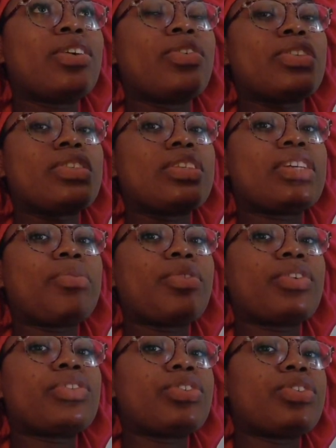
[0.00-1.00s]
was the timing
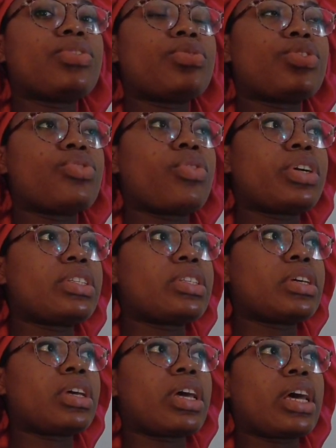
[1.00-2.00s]
was literally so short,
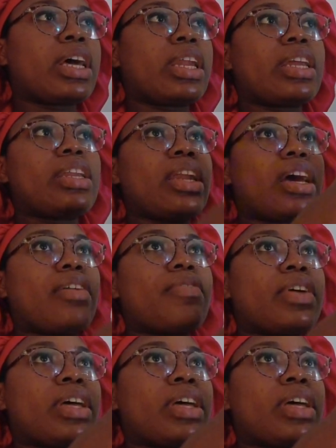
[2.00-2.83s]
and I didn't have